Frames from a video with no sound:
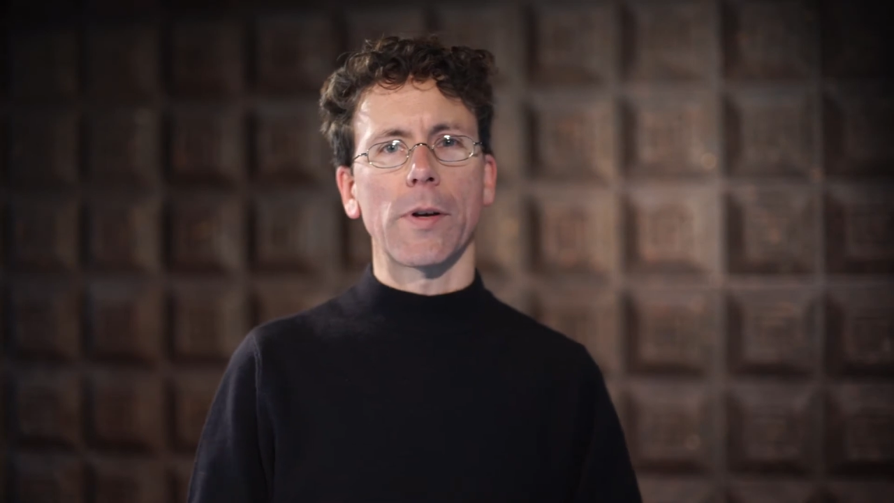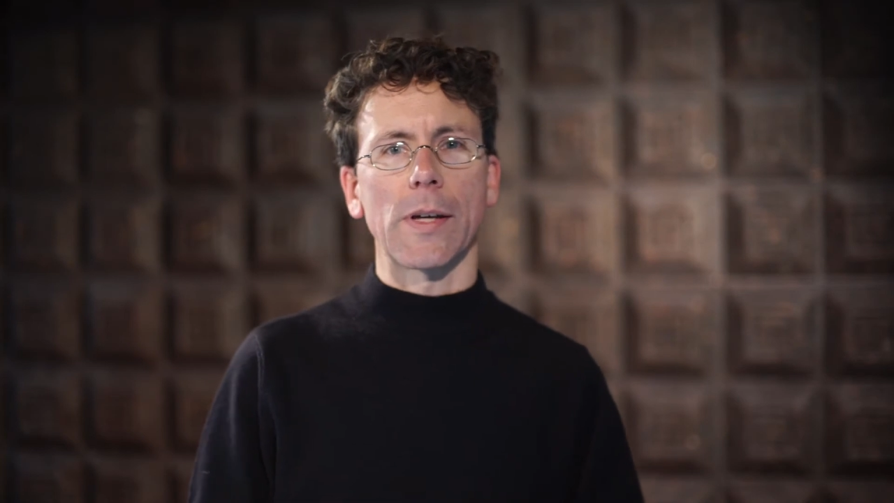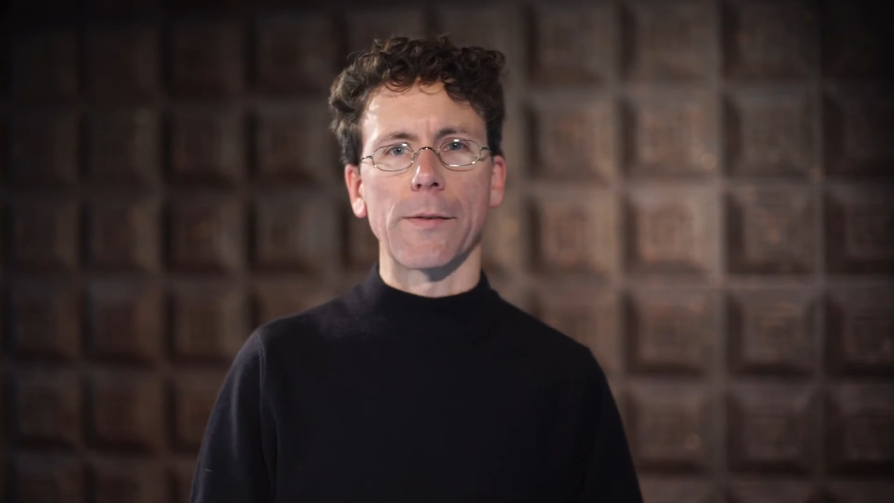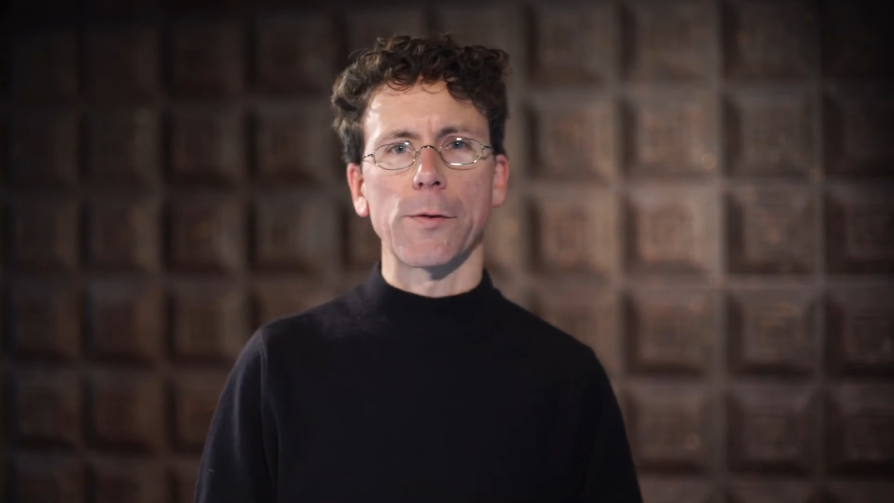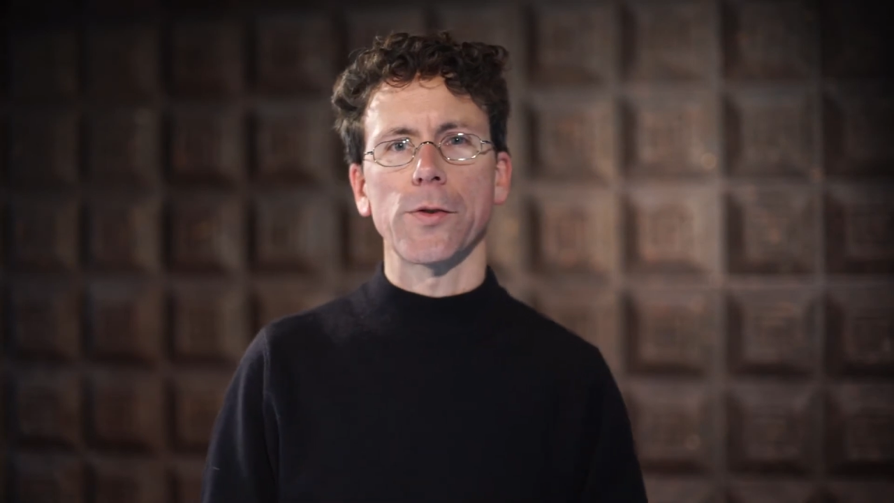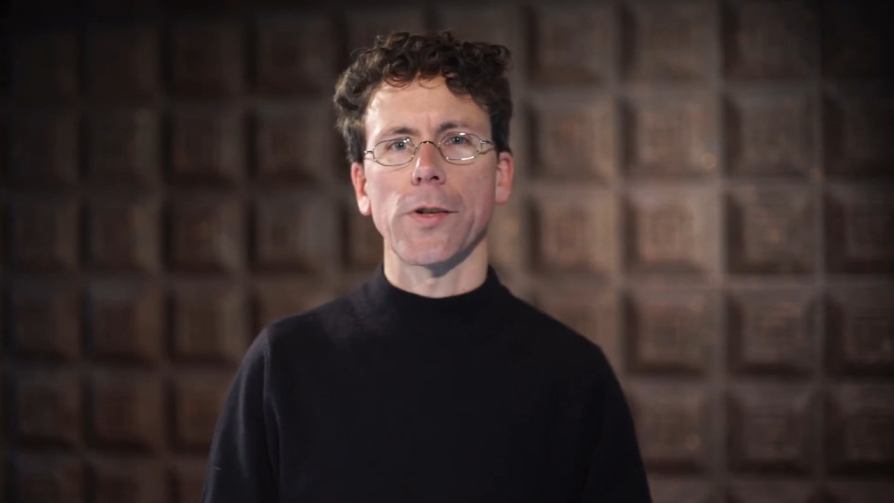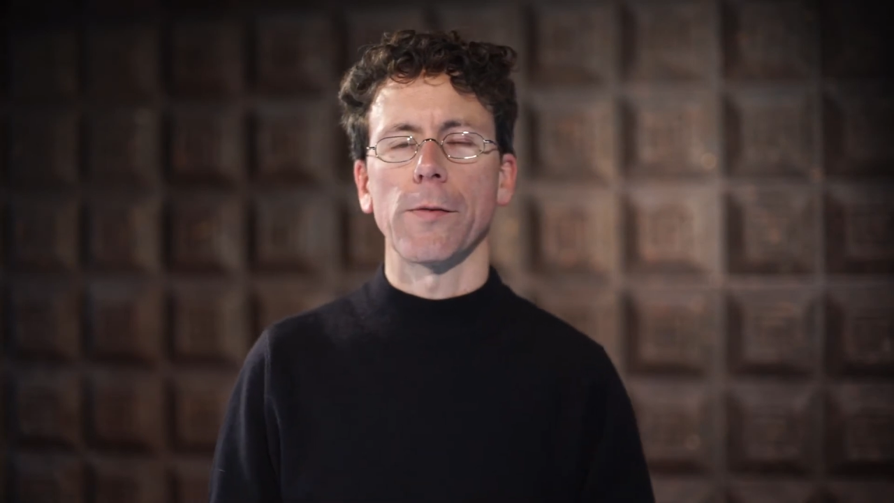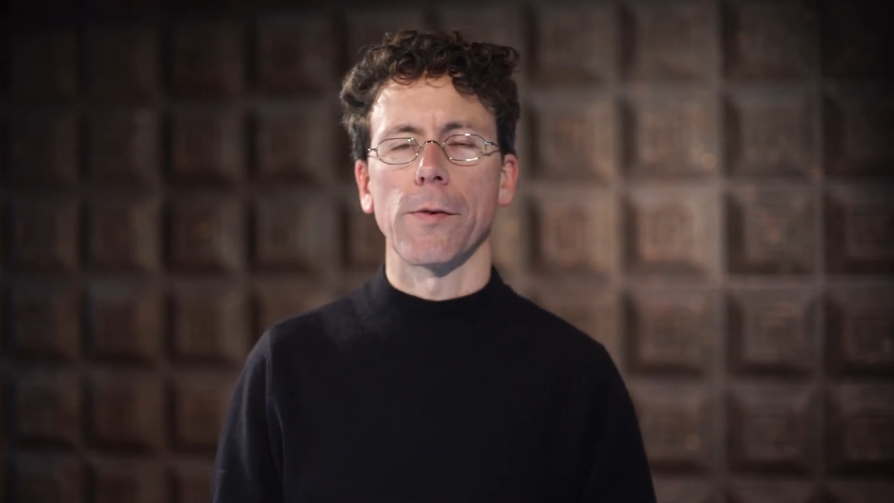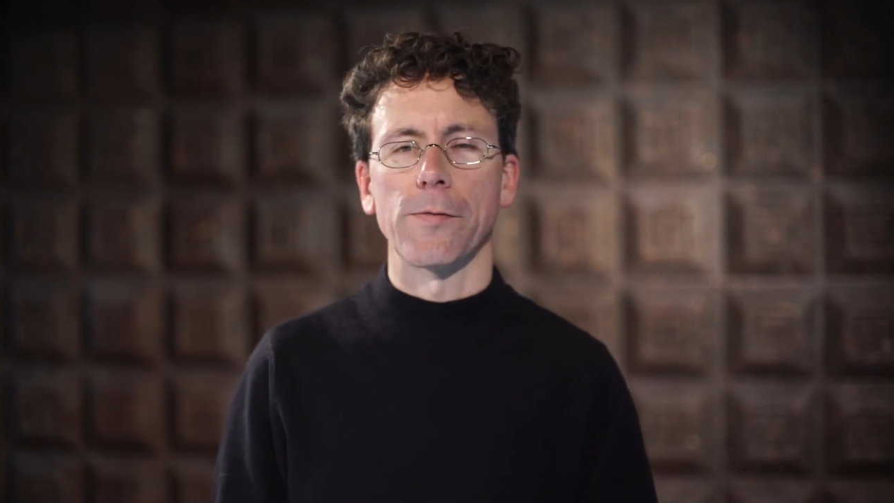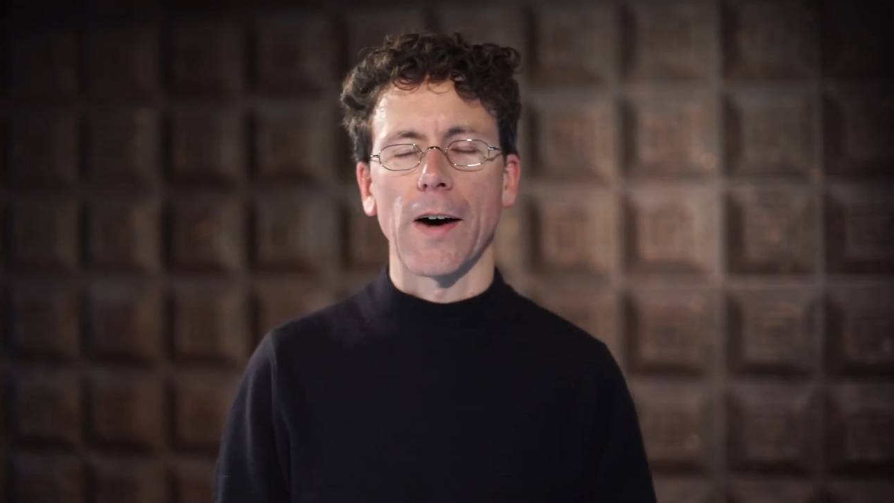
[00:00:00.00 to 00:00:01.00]
give yourself
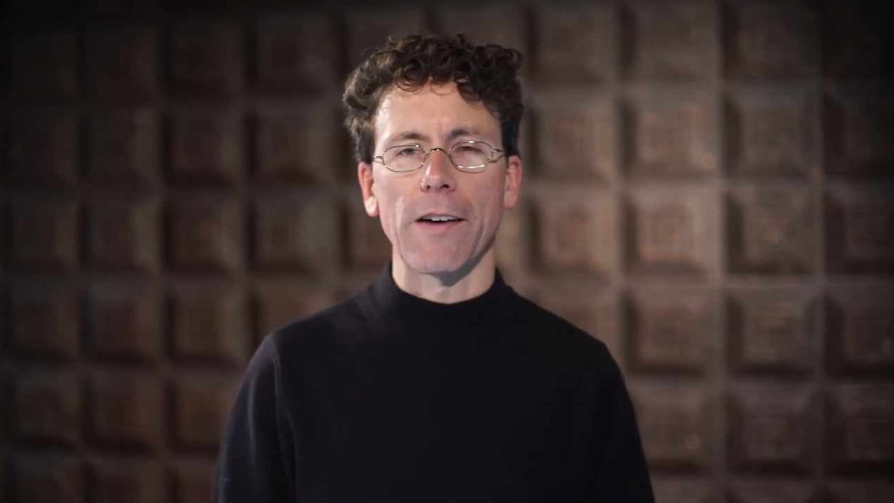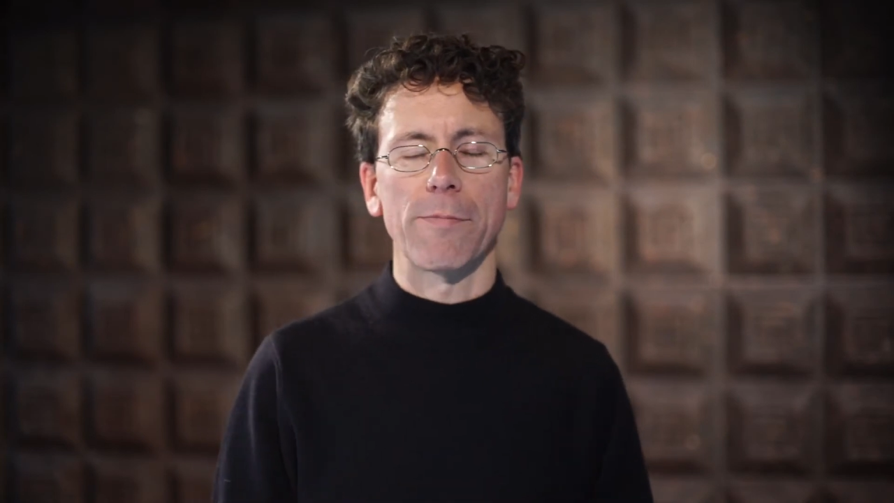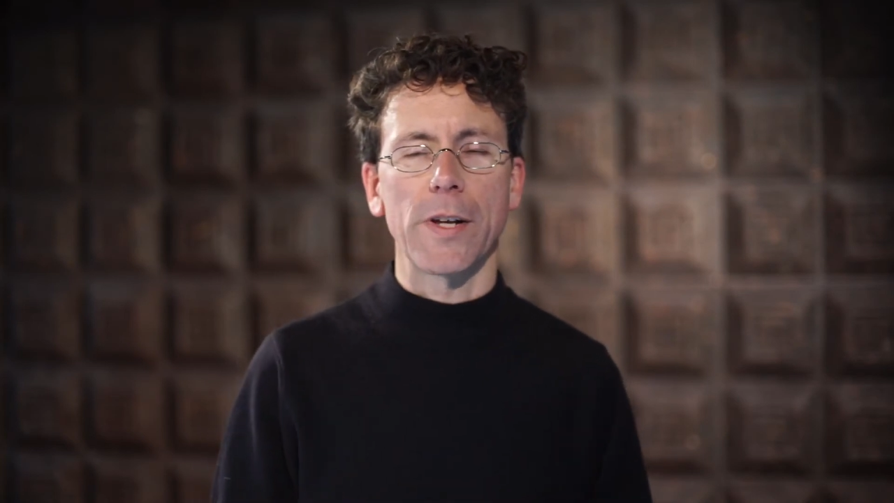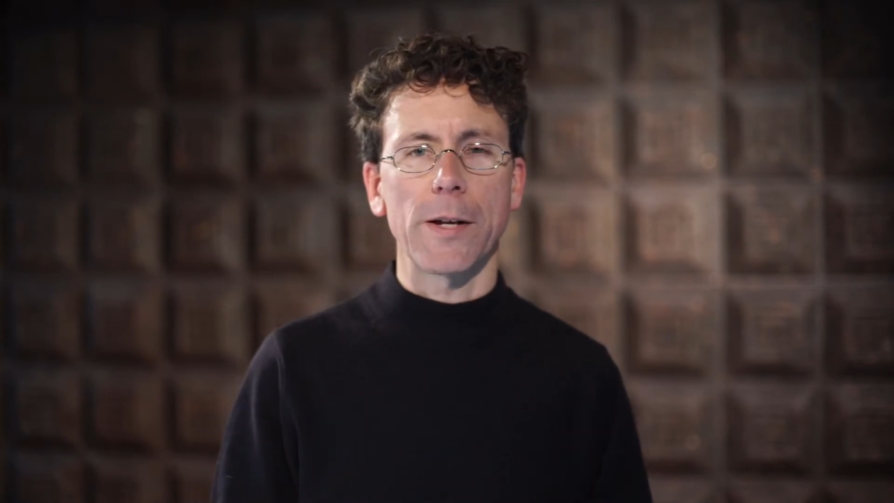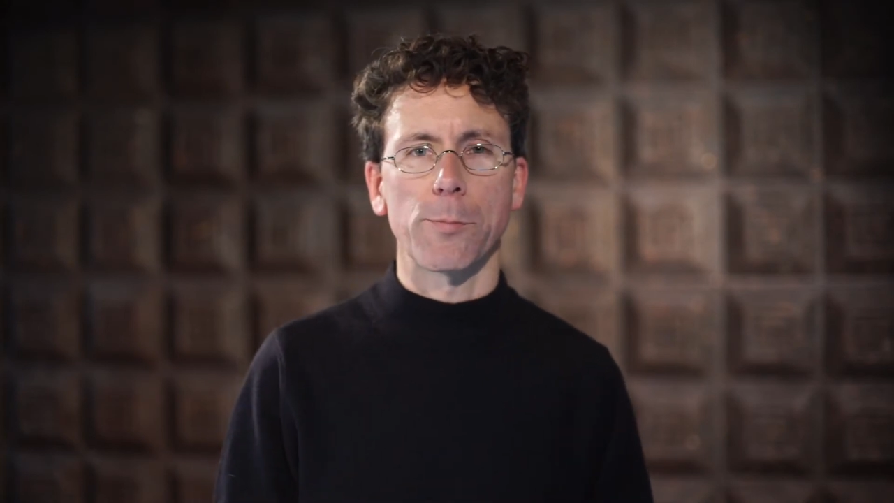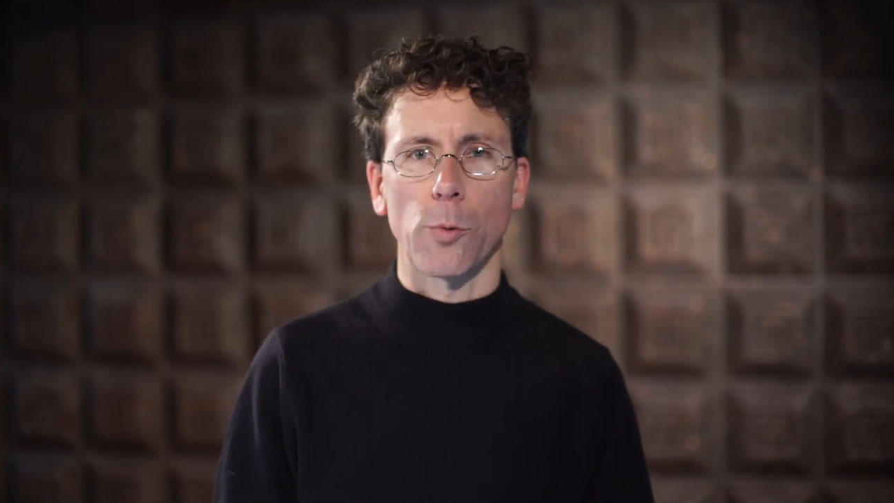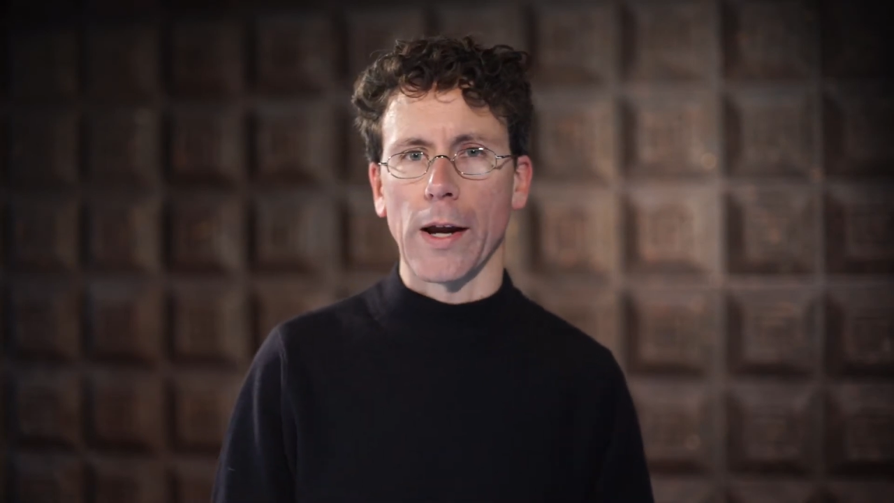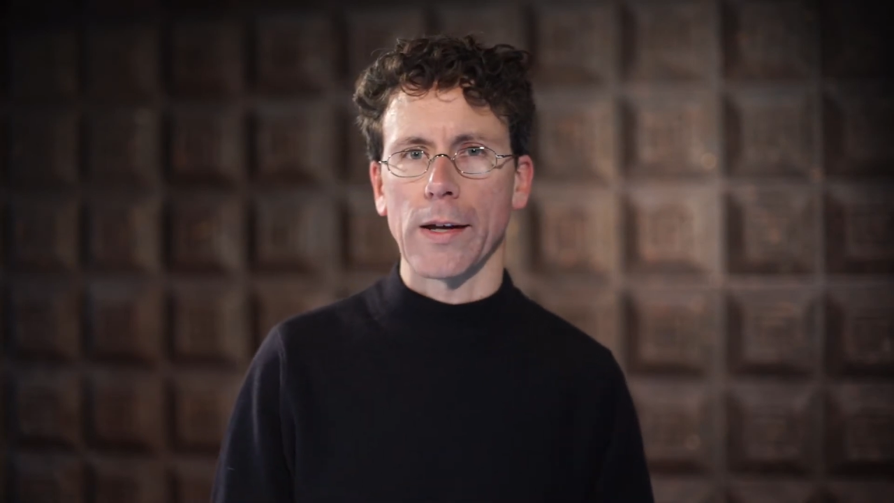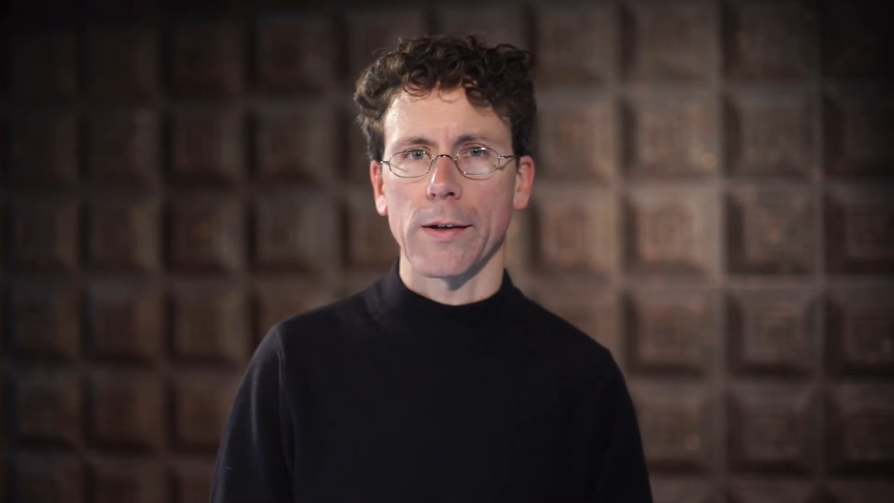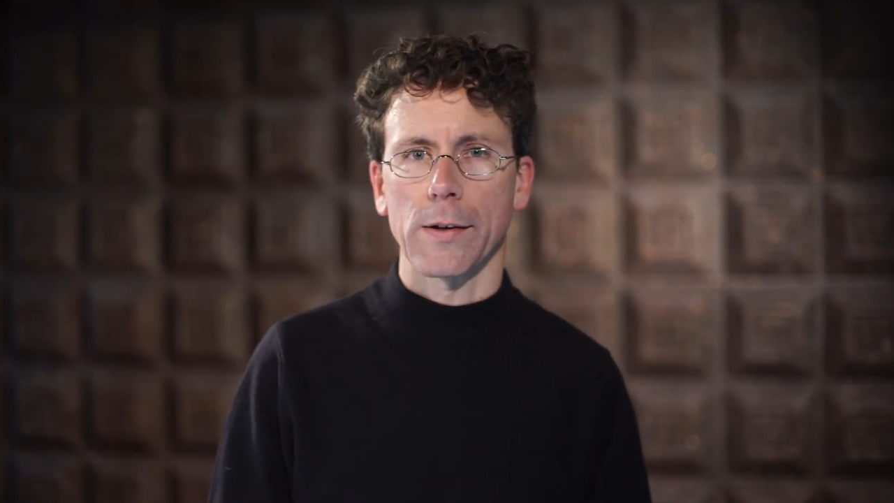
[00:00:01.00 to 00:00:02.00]
a 5-minute break